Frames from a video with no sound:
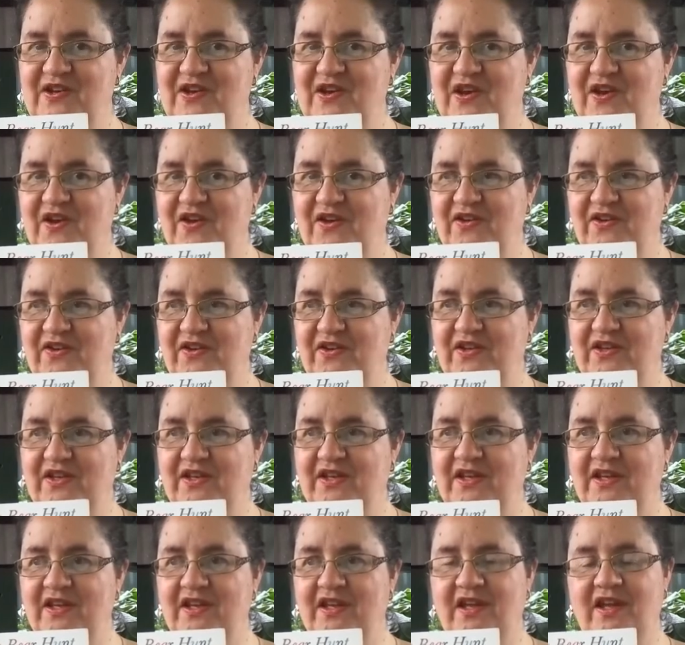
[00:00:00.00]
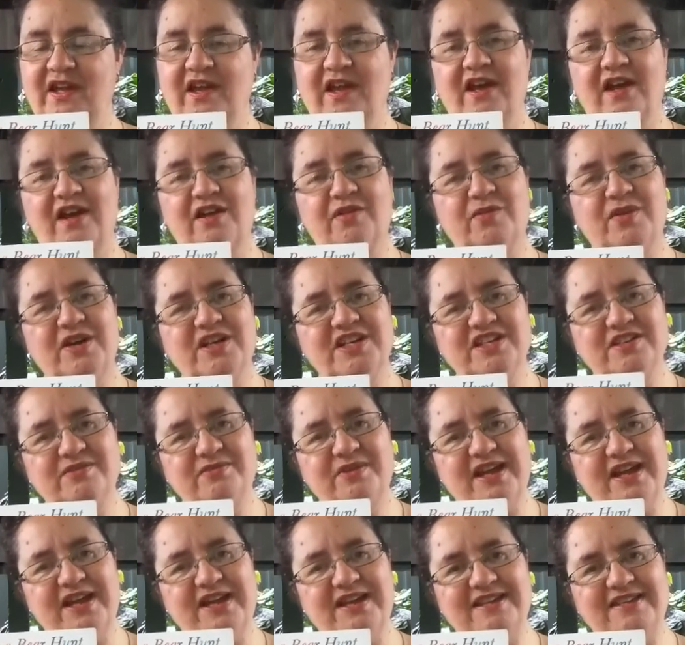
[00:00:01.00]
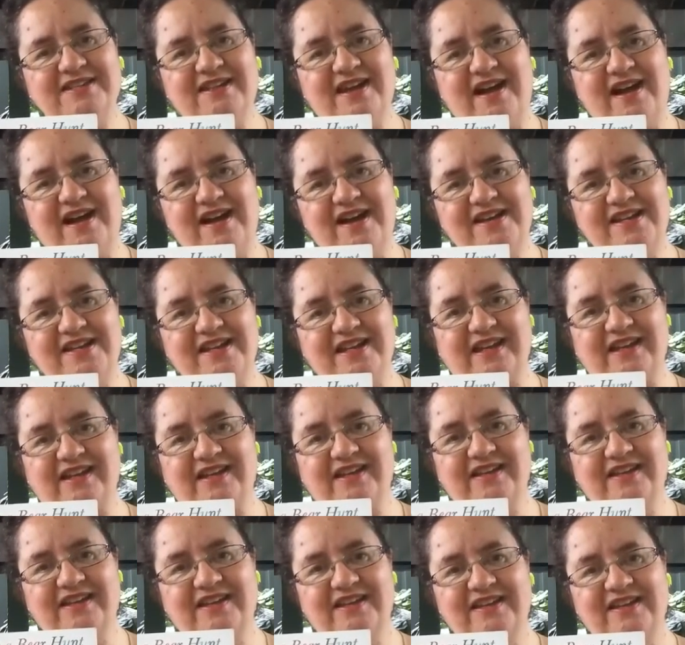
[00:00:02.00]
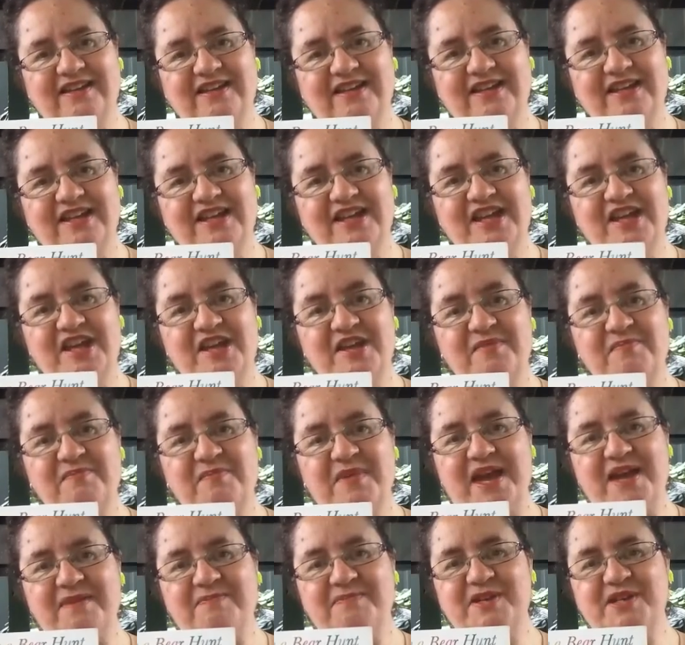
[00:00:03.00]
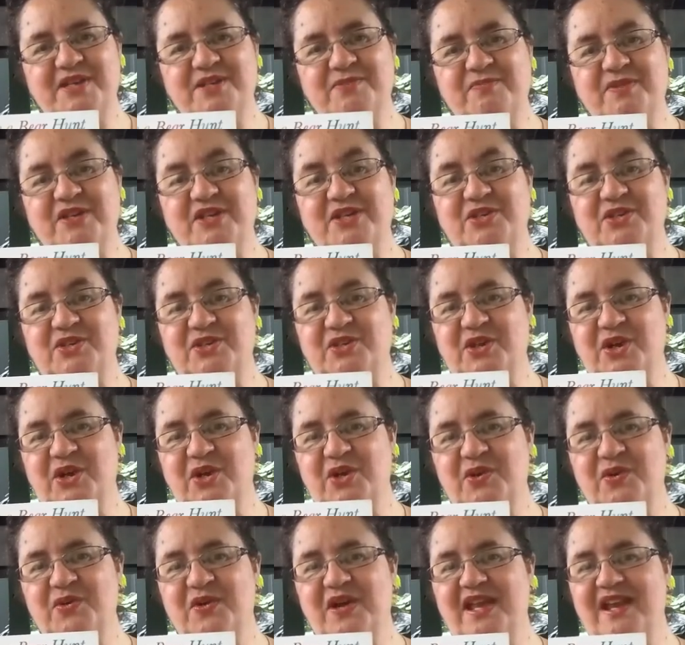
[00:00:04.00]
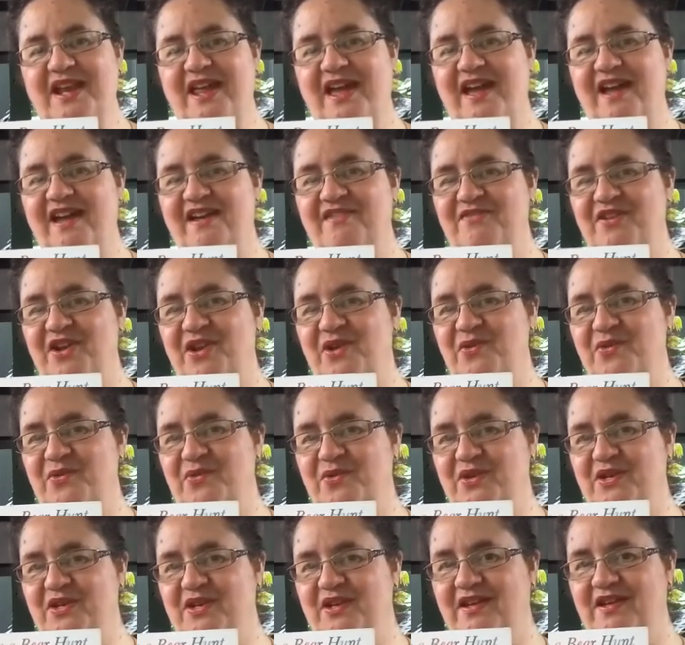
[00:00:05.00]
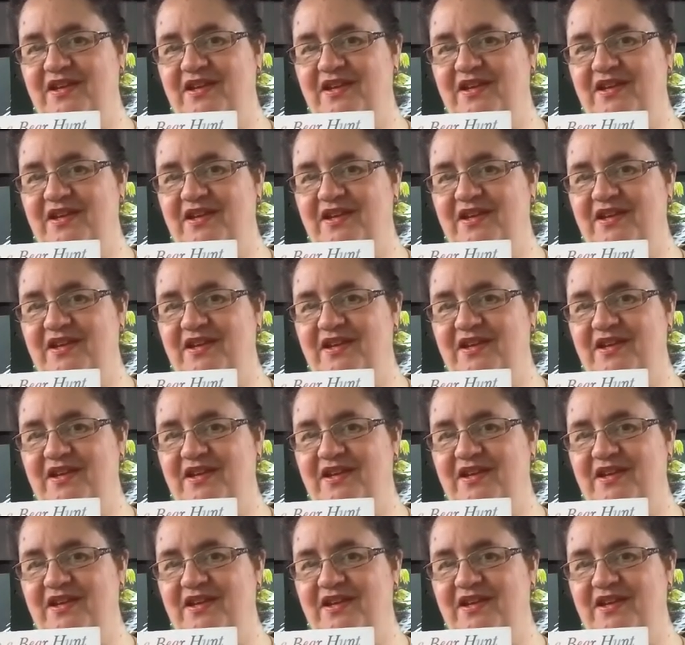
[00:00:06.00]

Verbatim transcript: No. I wonder where he's hiding. Maybe we should go and have a look.